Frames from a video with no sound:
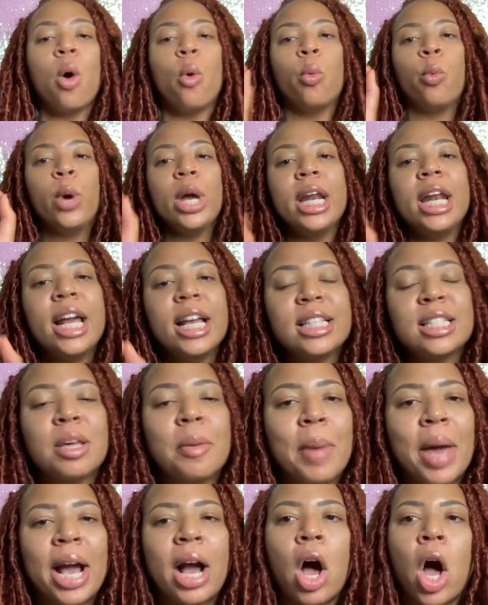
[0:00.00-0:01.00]
We need to
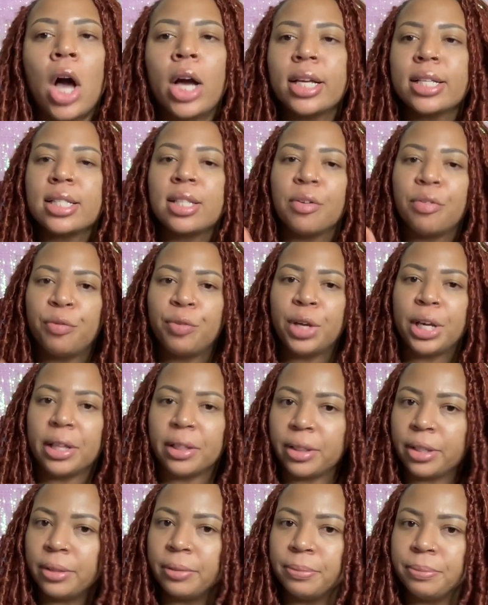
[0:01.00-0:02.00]
make August the
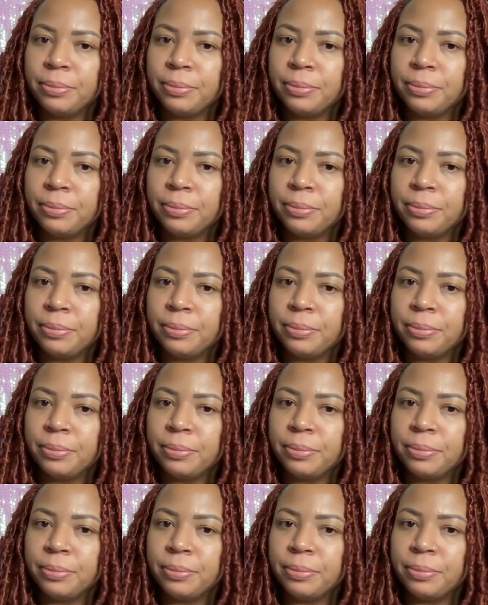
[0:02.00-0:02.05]
5th